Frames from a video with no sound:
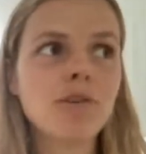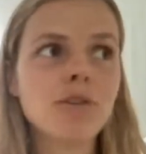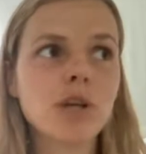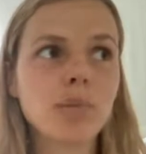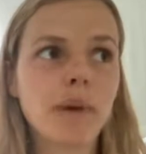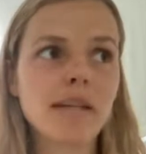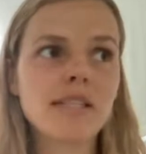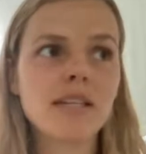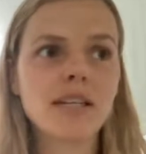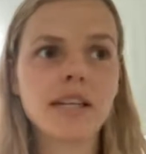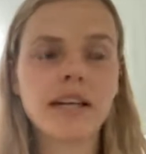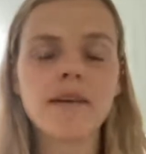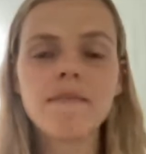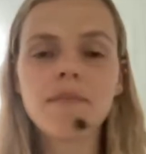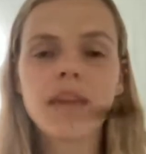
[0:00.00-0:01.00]
So
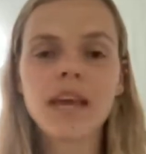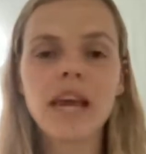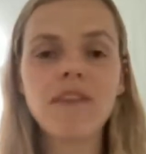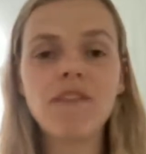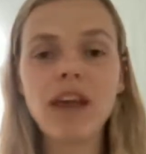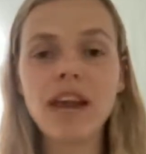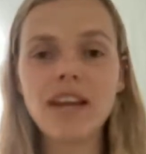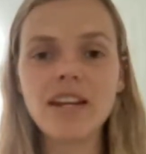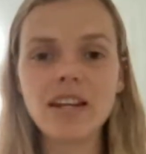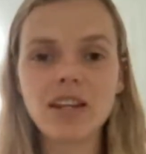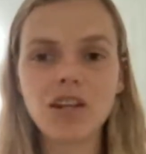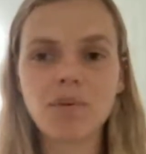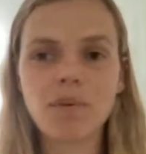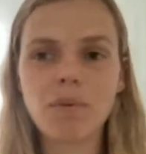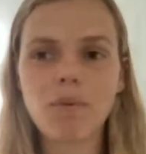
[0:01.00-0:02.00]
basically, if you're eating a
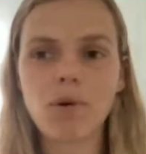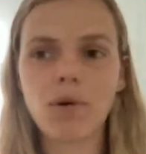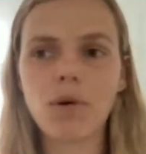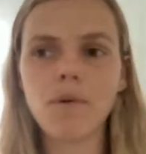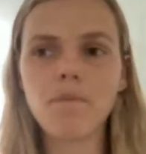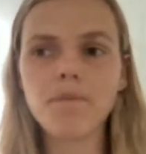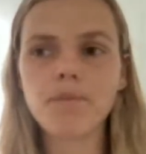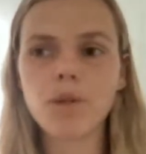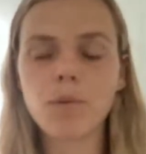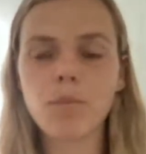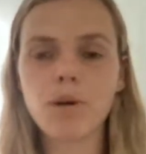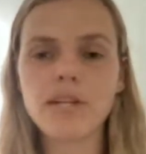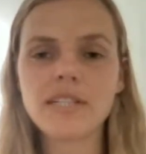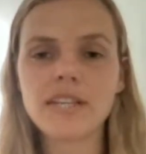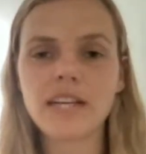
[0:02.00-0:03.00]
little bit more, your
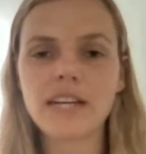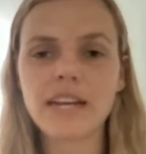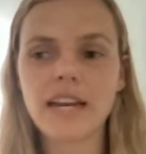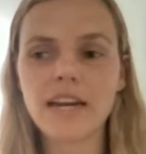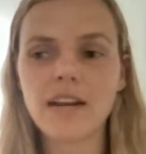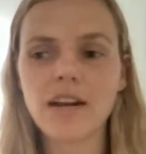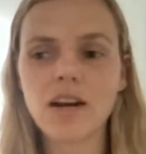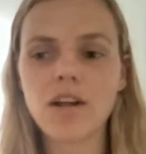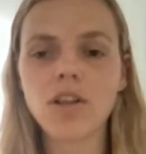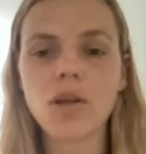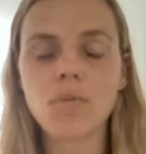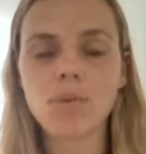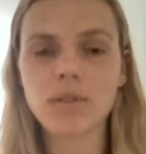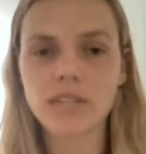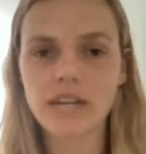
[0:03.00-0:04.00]
body's going to need a lot
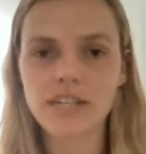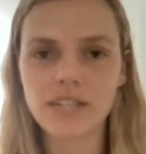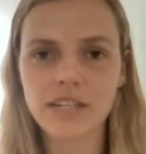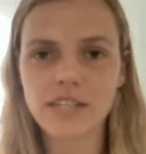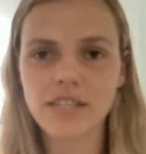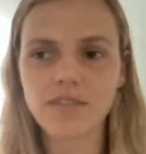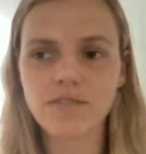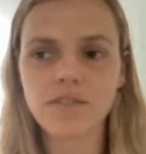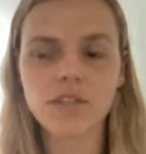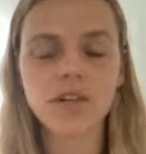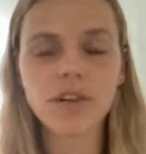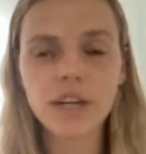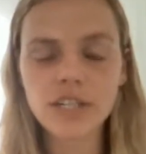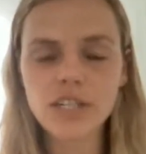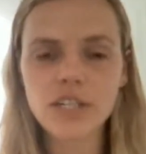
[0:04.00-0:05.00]
more digestive
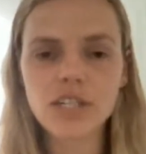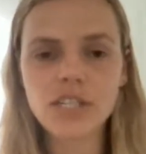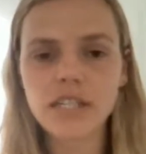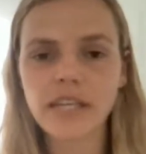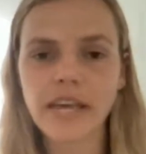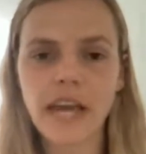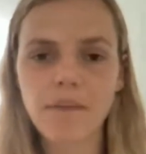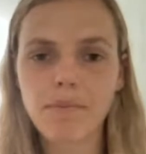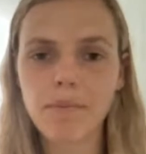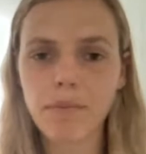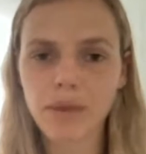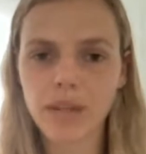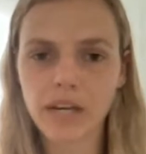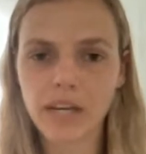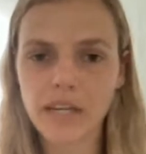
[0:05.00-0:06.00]
secretions and
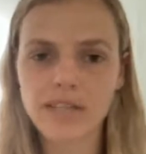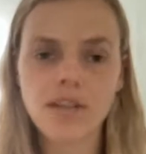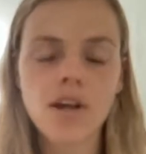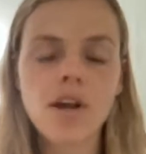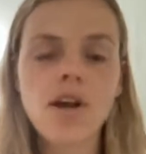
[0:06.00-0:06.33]
capabilities.